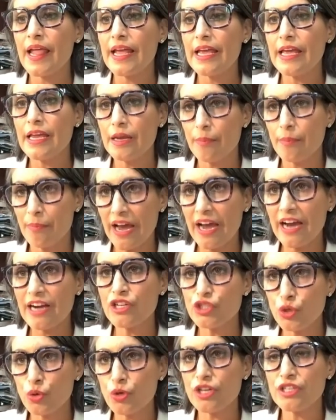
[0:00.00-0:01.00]
in a
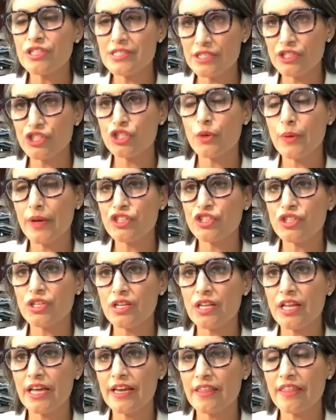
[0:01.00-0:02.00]
backdoor
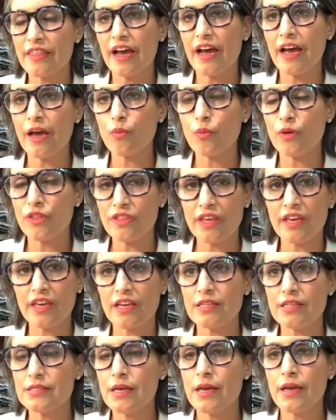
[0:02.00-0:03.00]
situation like that with
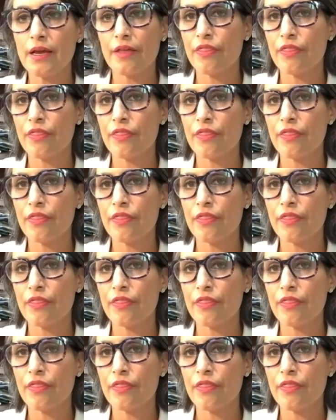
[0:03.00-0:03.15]
kids,